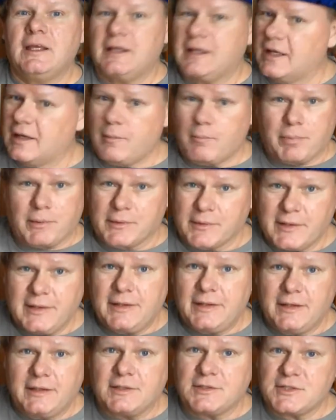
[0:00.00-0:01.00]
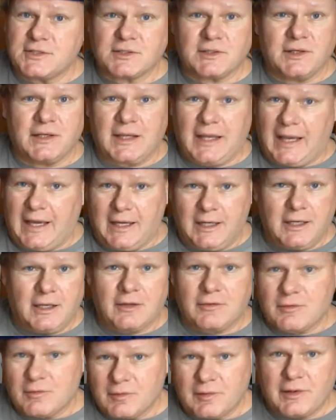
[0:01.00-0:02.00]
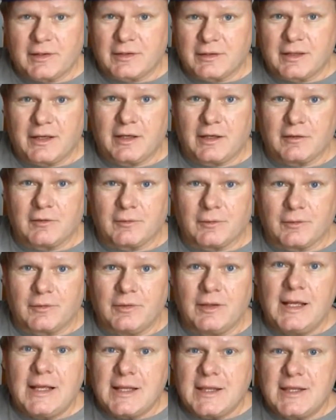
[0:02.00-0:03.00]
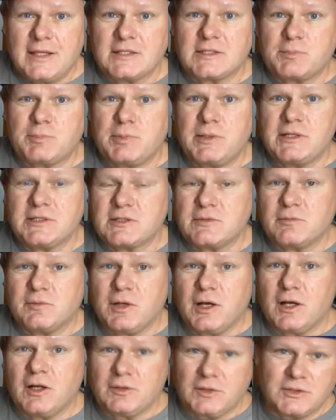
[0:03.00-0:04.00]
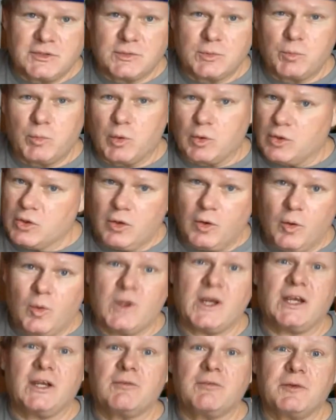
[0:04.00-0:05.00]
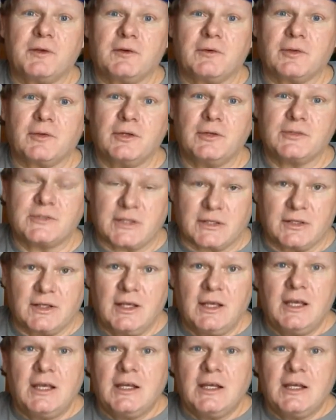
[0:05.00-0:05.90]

You got to burn it in, just like any other lick that you learn. This piece of knowledge will go away if you don't use it.